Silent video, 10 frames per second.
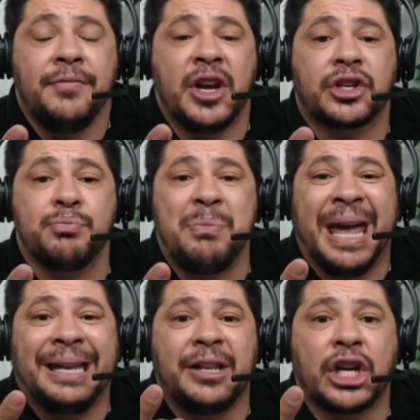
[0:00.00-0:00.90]
this
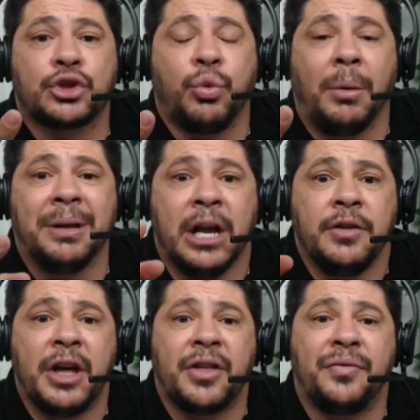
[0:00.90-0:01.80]
man and this woman
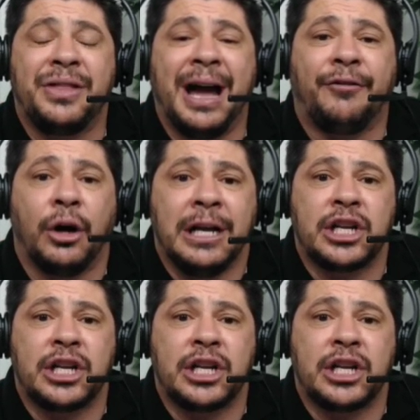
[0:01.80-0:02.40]
that the devil